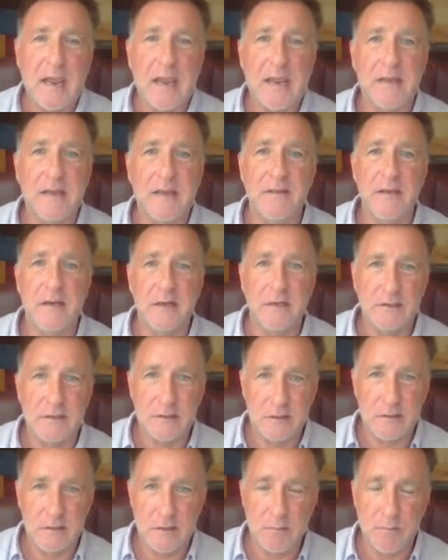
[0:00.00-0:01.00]
And they're
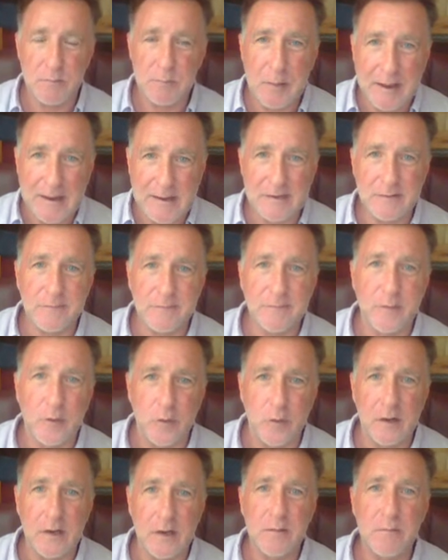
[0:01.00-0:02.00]
paying
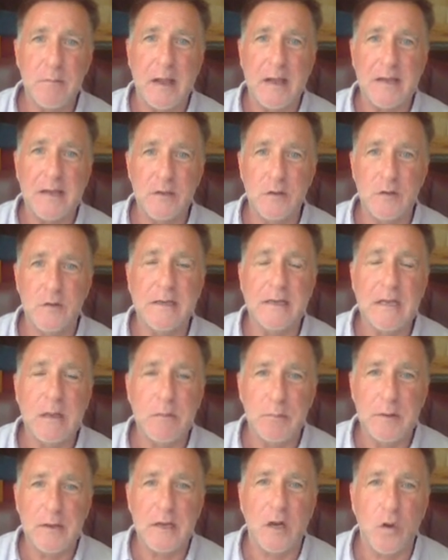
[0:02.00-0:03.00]
for it by doing
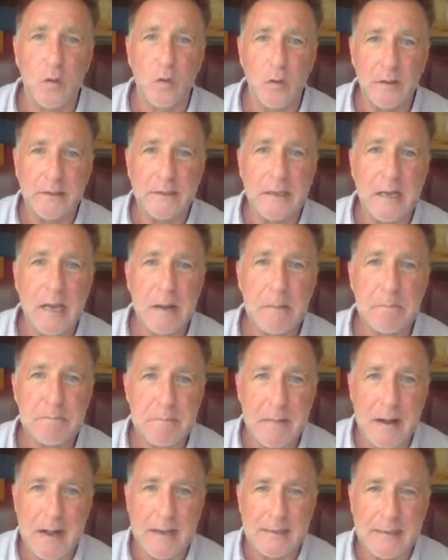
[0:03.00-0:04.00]
Bitcoin
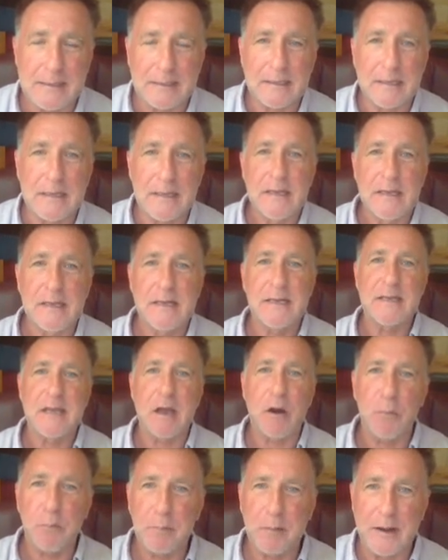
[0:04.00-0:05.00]
mining.
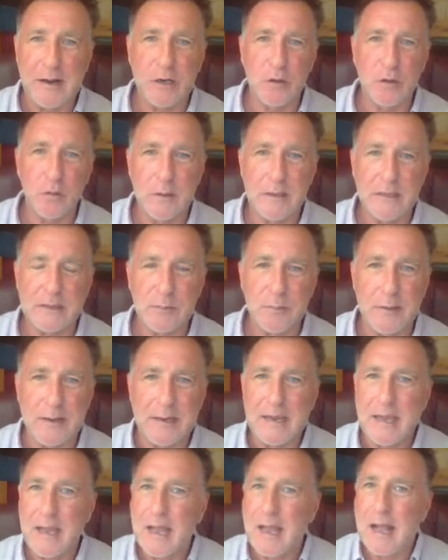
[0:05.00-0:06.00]
Now, bear with
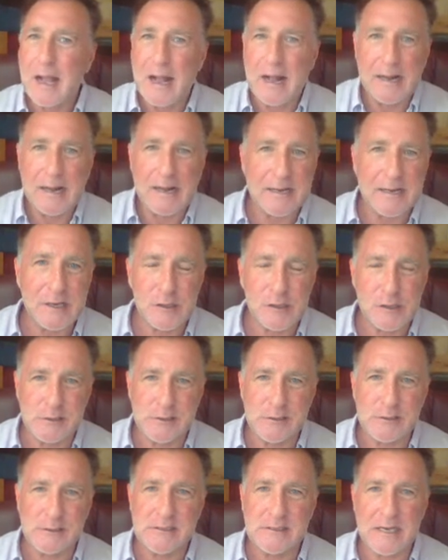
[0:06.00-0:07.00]
me. I
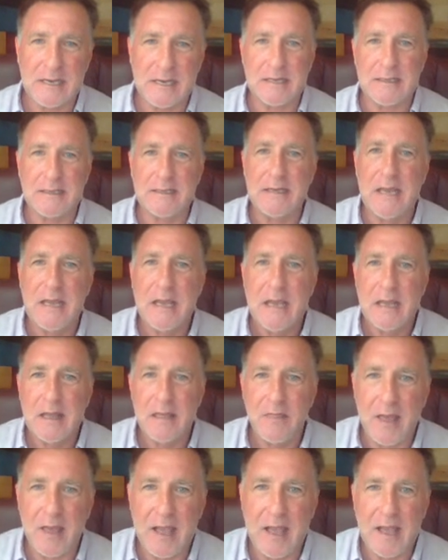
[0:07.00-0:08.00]
understand
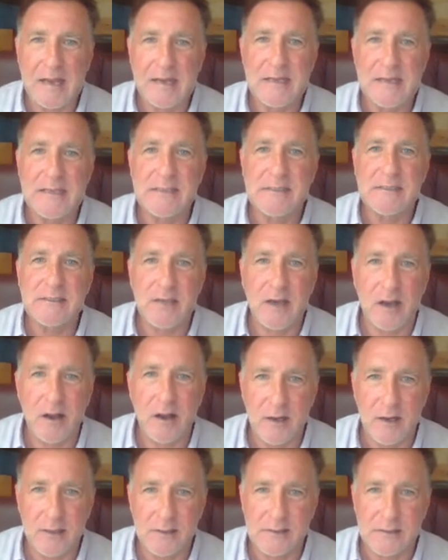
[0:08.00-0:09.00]
that is
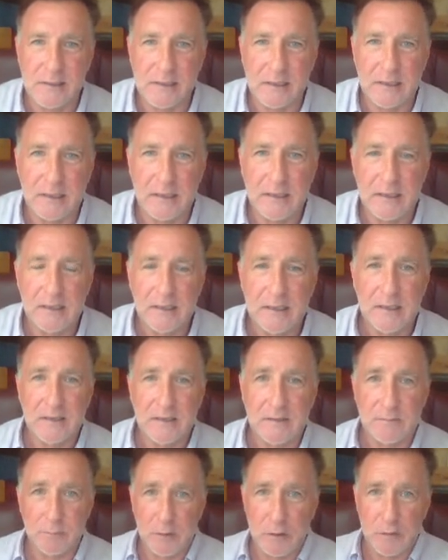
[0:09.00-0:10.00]
toxic,
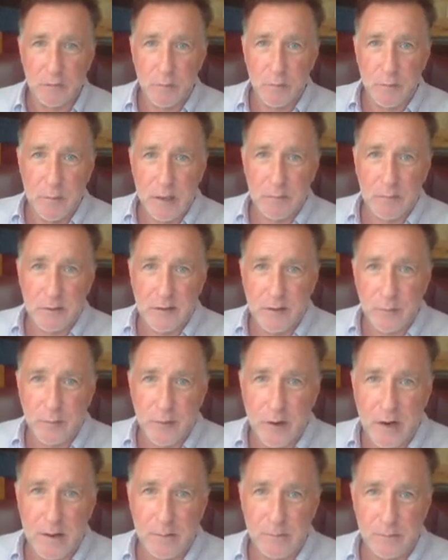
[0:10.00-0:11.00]
but remember the
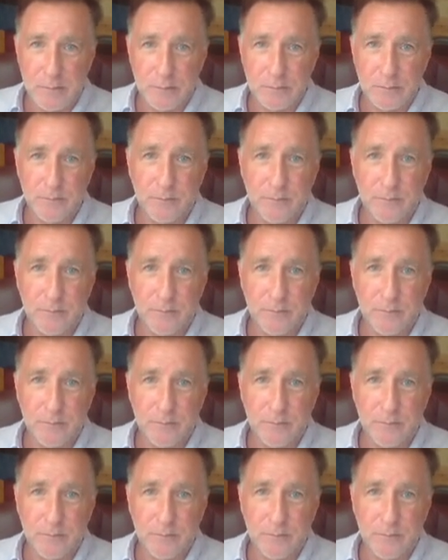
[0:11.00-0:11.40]
problem.